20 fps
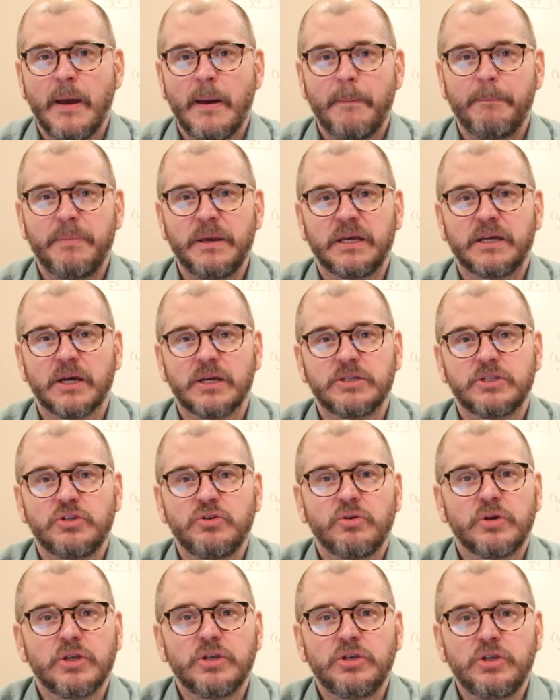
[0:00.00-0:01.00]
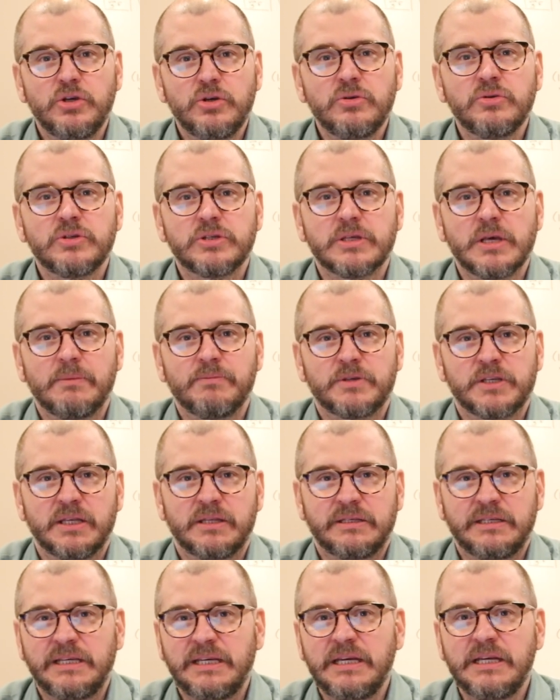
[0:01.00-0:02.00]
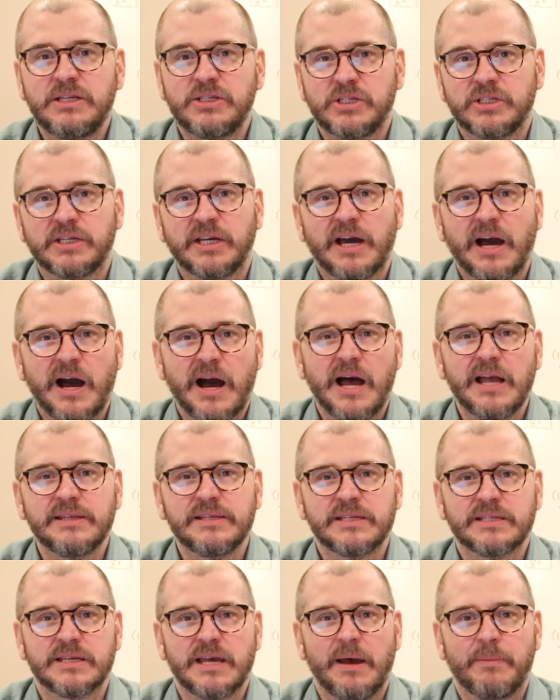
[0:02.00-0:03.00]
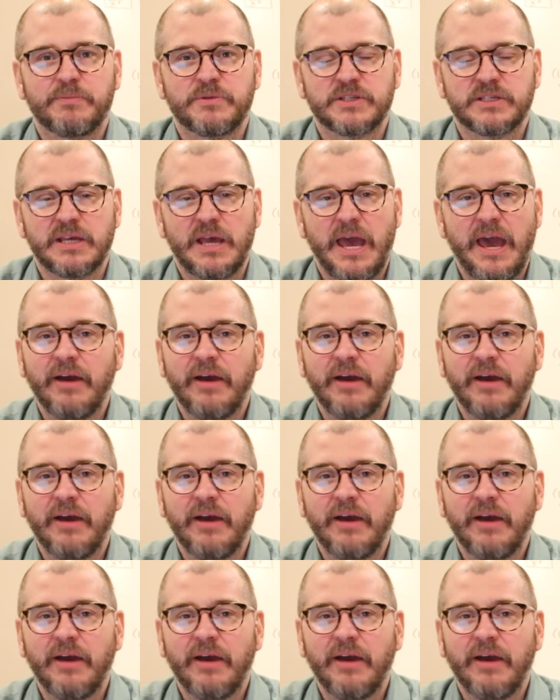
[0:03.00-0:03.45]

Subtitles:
because you can use them to teach concepts,